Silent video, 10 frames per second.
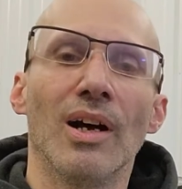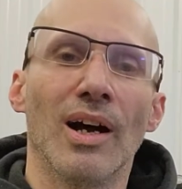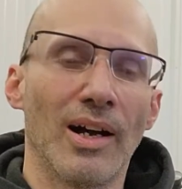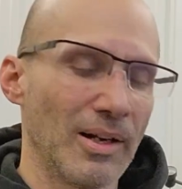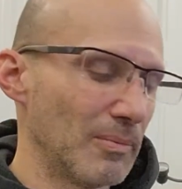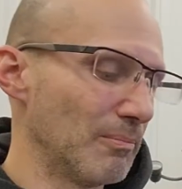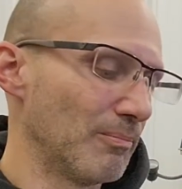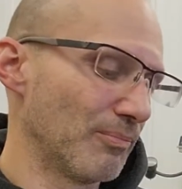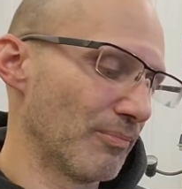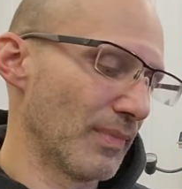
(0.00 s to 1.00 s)
Um,
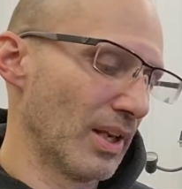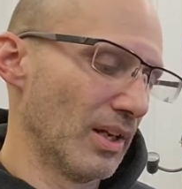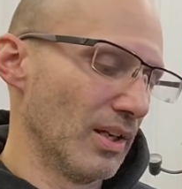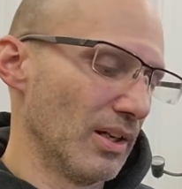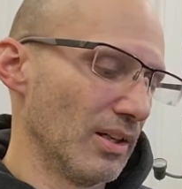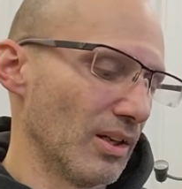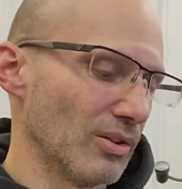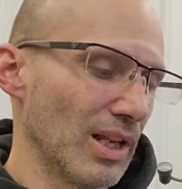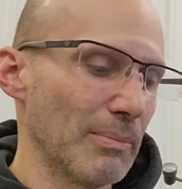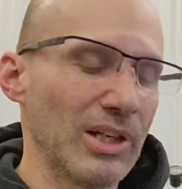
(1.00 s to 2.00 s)
you
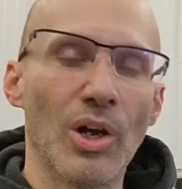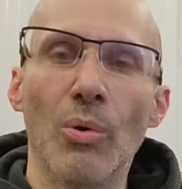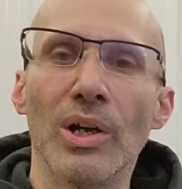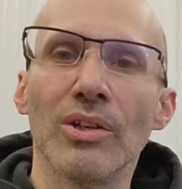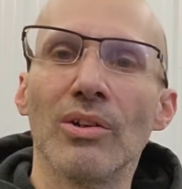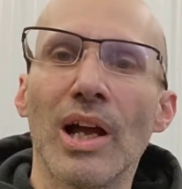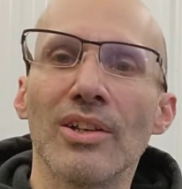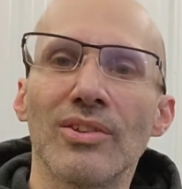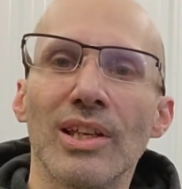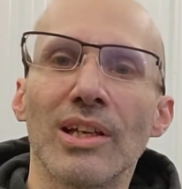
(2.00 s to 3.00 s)
know, let me know what you
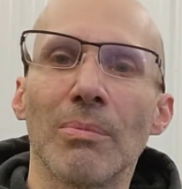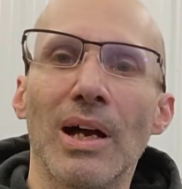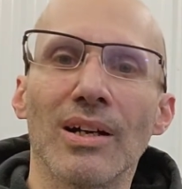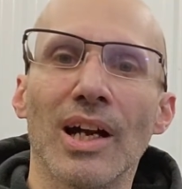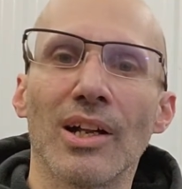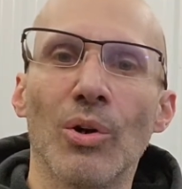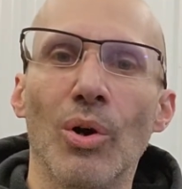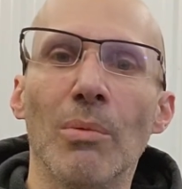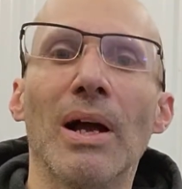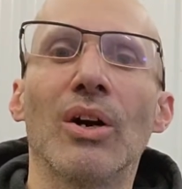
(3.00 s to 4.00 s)
guys think about kind of
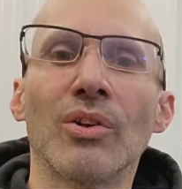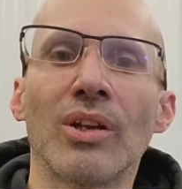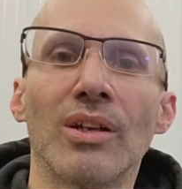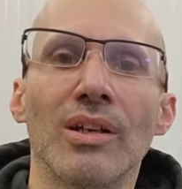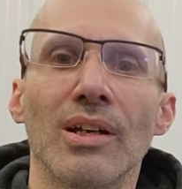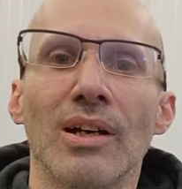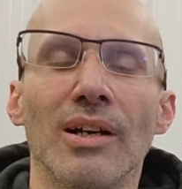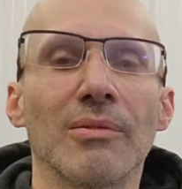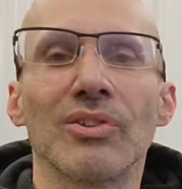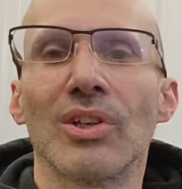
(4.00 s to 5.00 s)
coil mount
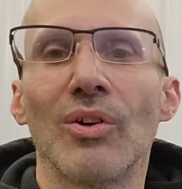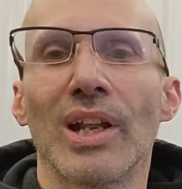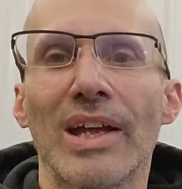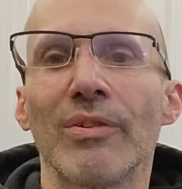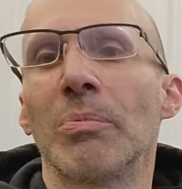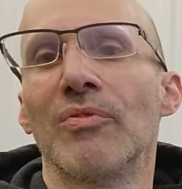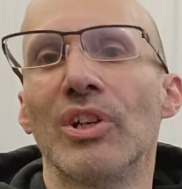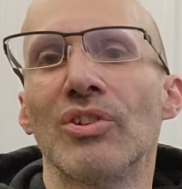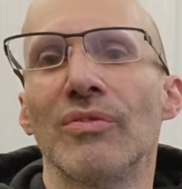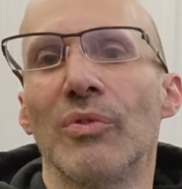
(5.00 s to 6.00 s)
because uh, I don't have a
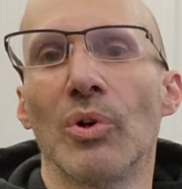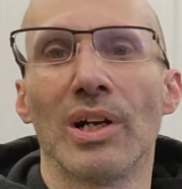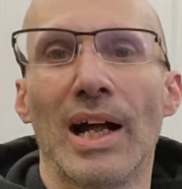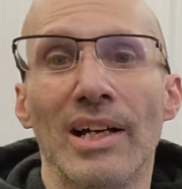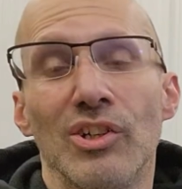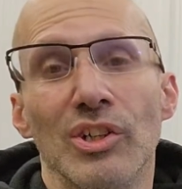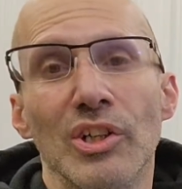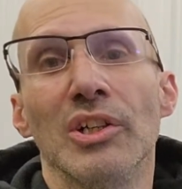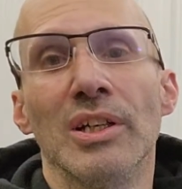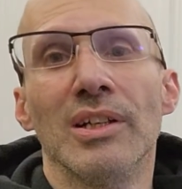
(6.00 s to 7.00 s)
provision for it. I
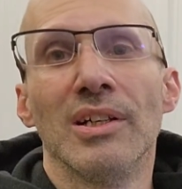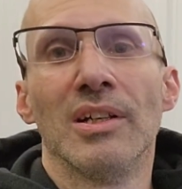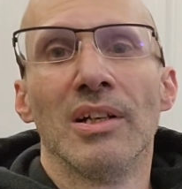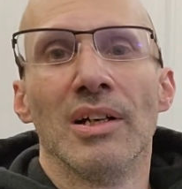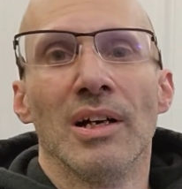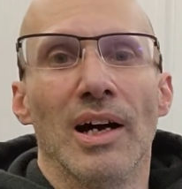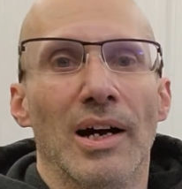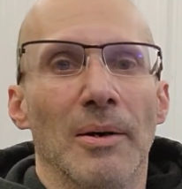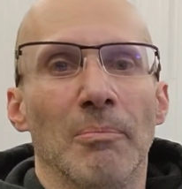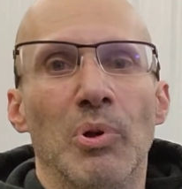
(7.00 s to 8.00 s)
could
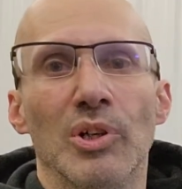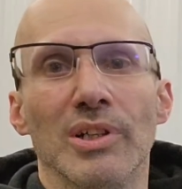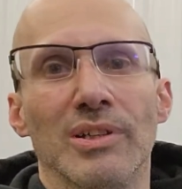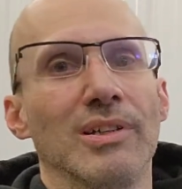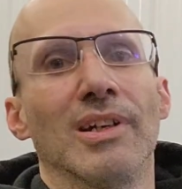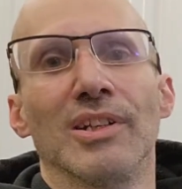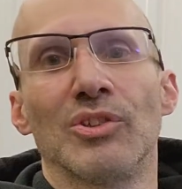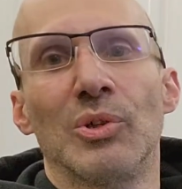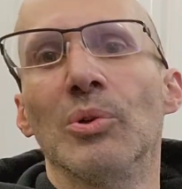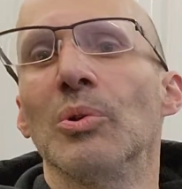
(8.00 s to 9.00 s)
uh, put uh,
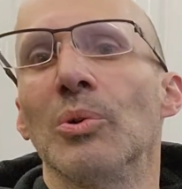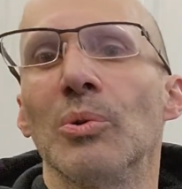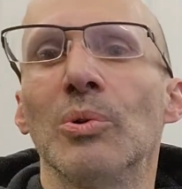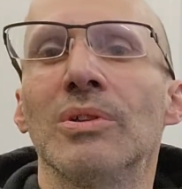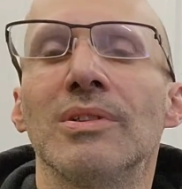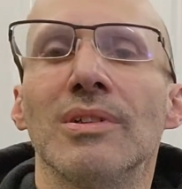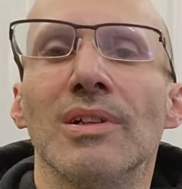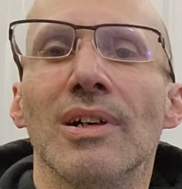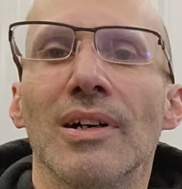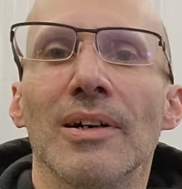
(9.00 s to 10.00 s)
two
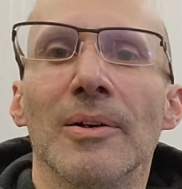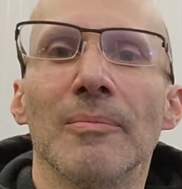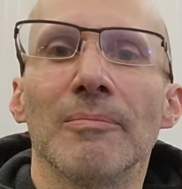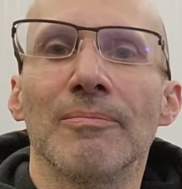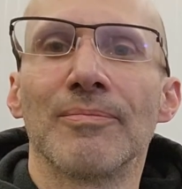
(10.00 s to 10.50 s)
um,